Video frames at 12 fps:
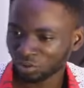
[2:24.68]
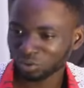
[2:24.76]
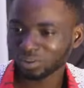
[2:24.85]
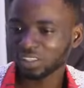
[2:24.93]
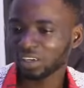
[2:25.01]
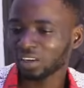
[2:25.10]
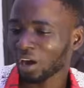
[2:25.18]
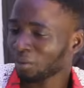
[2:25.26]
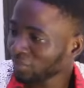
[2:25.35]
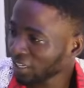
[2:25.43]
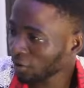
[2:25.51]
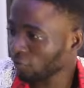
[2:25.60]
I just said.
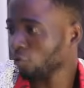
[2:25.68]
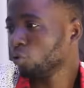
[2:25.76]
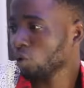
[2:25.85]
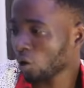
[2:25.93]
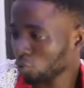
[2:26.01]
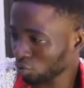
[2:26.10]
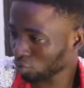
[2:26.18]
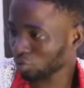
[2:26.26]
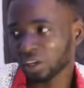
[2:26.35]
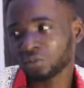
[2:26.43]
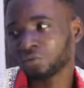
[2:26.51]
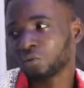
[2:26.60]
I'm here for you. I will do
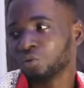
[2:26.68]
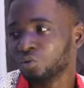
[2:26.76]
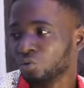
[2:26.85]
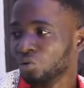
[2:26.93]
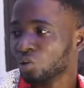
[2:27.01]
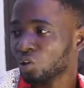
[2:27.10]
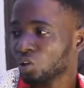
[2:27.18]
that for you.